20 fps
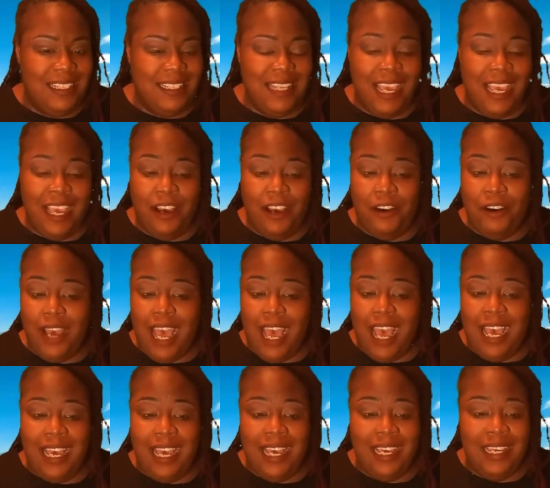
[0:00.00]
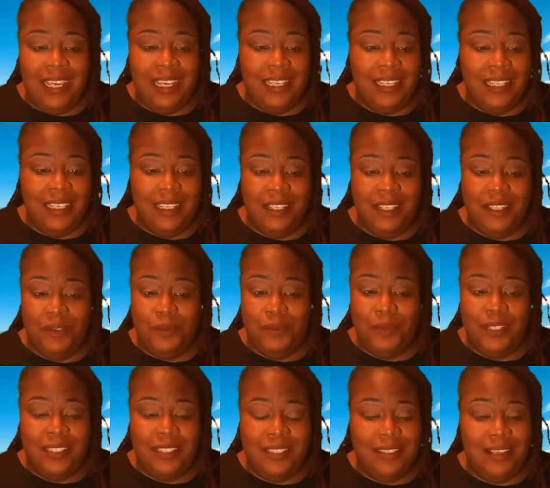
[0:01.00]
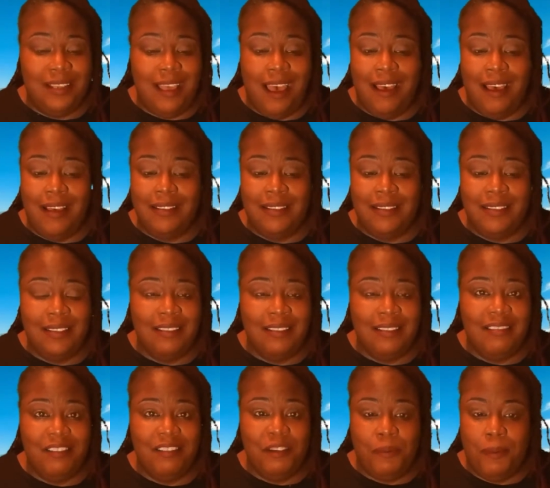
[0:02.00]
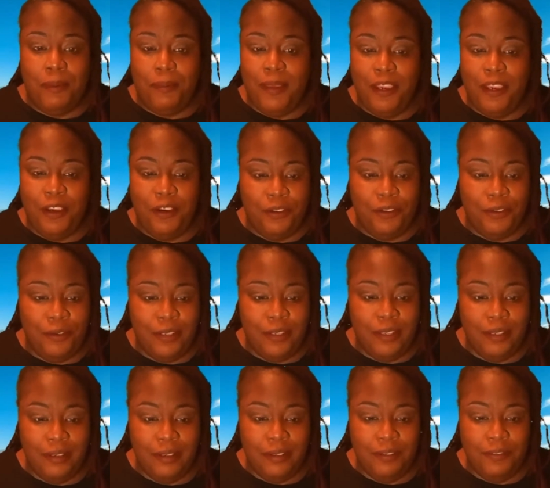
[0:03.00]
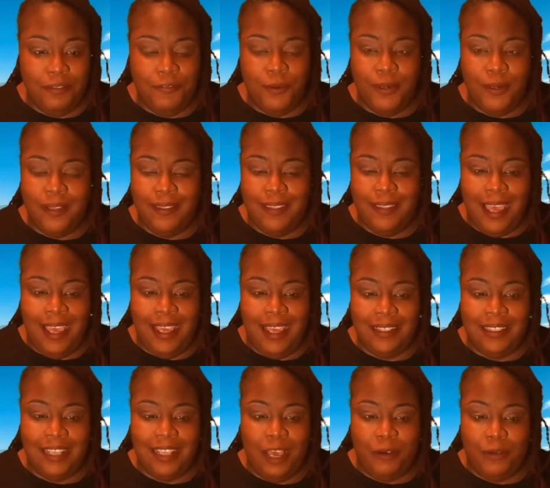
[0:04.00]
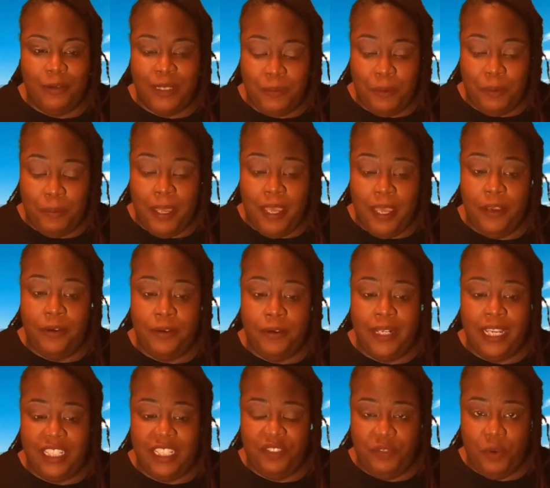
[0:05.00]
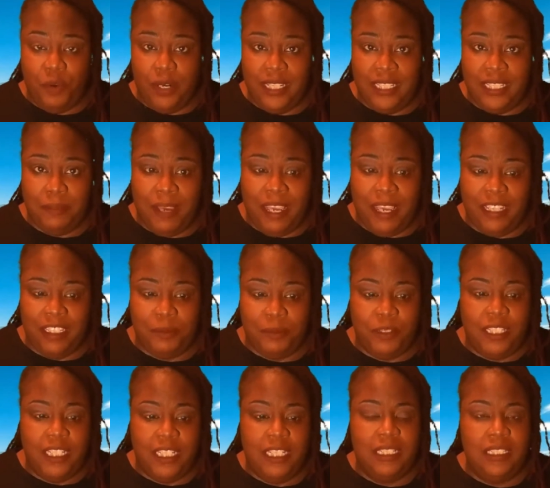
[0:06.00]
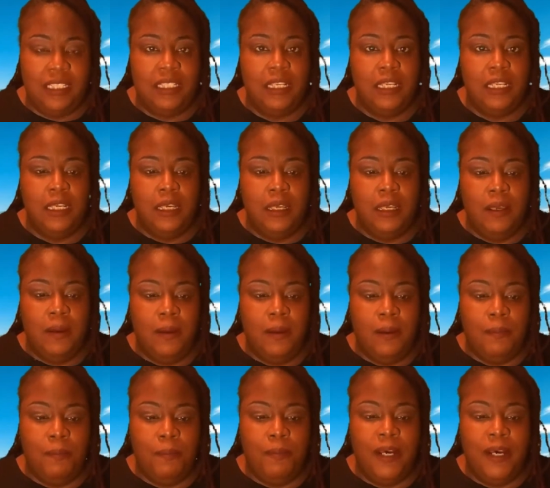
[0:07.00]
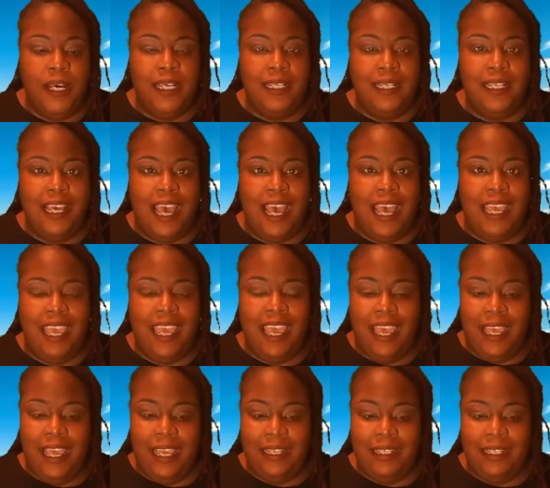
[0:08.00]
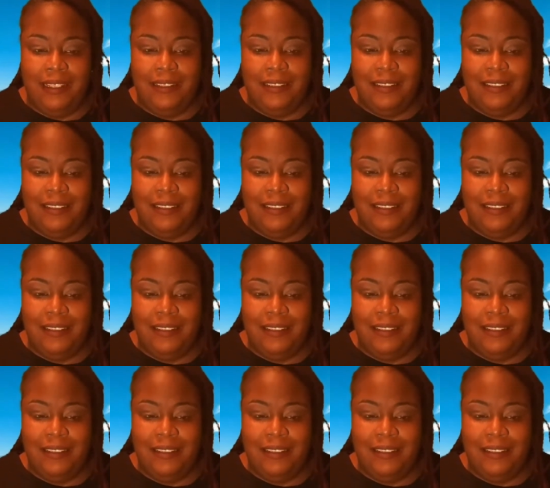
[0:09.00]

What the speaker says: Now, I was not prepared for that. I was prepared as far as my expertise, but I had